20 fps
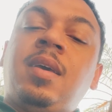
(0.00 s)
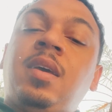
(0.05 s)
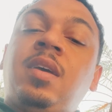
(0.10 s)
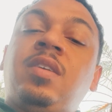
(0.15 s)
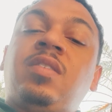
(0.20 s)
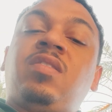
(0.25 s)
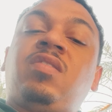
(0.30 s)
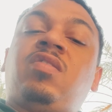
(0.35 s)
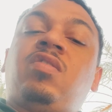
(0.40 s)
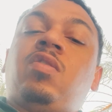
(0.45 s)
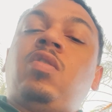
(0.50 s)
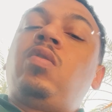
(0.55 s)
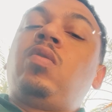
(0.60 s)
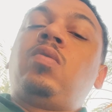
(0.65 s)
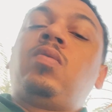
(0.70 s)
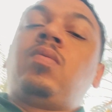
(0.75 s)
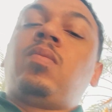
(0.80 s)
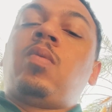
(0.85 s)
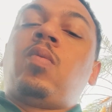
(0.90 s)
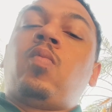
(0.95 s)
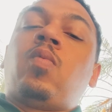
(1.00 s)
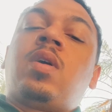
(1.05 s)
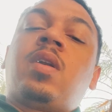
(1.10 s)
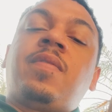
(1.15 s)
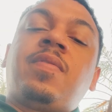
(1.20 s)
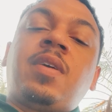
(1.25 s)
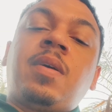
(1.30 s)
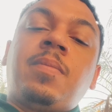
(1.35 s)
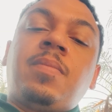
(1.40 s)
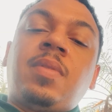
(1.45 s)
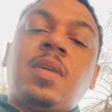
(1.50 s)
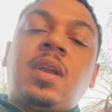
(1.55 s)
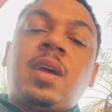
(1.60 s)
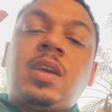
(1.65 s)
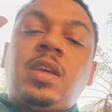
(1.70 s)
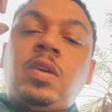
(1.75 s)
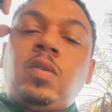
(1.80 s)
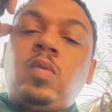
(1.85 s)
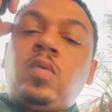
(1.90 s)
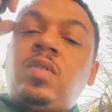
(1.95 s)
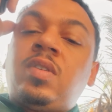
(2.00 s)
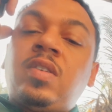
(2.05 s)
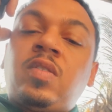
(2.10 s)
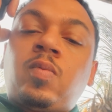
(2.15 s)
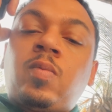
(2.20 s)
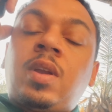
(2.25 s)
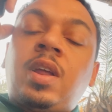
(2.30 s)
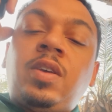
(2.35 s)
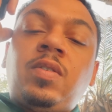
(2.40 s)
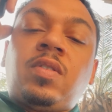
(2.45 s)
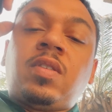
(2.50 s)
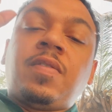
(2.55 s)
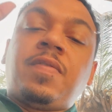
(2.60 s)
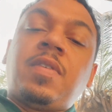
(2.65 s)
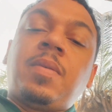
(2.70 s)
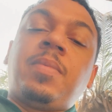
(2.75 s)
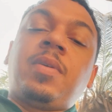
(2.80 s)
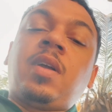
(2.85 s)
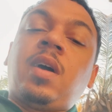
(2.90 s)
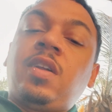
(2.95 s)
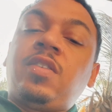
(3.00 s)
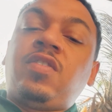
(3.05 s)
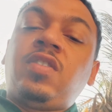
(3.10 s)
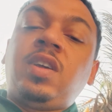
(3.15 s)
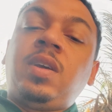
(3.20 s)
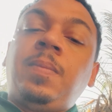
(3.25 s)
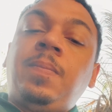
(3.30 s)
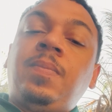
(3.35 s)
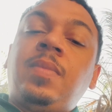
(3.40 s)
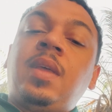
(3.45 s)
So one of them that I use is when I use the Fibonacci,